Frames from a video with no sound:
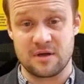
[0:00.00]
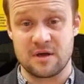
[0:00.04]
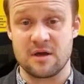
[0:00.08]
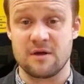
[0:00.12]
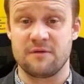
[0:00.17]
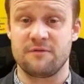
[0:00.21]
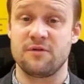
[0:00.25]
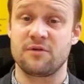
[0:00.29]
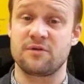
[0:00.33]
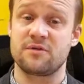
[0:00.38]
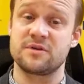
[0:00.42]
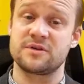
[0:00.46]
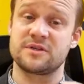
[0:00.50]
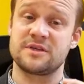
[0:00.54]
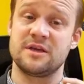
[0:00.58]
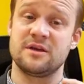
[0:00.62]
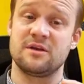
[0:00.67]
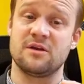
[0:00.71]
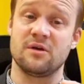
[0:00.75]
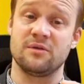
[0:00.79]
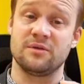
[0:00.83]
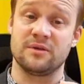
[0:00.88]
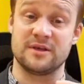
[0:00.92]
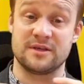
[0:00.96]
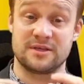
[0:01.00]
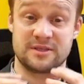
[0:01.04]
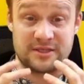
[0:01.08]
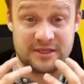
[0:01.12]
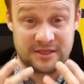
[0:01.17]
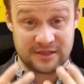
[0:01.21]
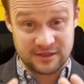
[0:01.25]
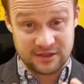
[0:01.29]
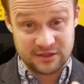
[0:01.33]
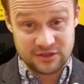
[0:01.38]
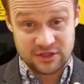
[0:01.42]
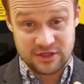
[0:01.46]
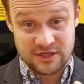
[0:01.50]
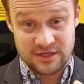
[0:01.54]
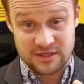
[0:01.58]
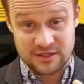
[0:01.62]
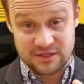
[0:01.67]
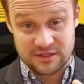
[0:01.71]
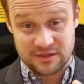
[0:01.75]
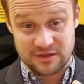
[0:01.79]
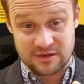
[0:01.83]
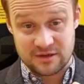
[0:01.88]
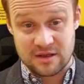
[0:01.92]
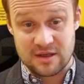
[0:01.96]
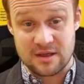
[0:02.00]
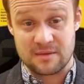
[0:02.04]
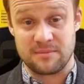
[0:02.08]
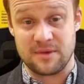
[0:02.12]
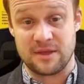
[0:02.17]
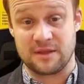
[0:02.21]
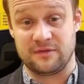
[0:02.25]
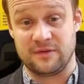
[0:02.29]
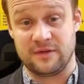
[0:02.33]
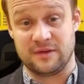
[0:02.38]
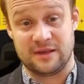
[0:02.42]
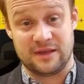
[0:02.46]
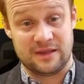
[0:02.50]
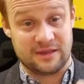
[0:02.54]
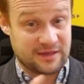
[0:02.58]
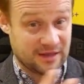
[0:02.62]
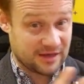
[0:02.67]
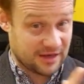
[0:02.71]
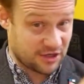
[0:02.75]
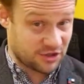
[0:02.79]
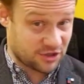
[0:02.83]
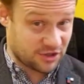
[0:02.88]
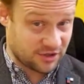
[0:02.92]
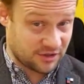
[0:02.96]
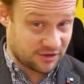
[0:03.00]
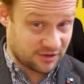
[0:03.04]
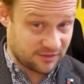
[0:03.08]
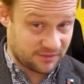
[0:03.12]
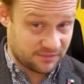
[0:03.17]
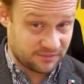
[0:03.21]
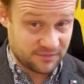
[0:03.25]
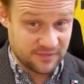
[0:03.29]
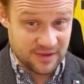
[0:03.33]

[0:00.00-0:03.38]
focusing on synergies between international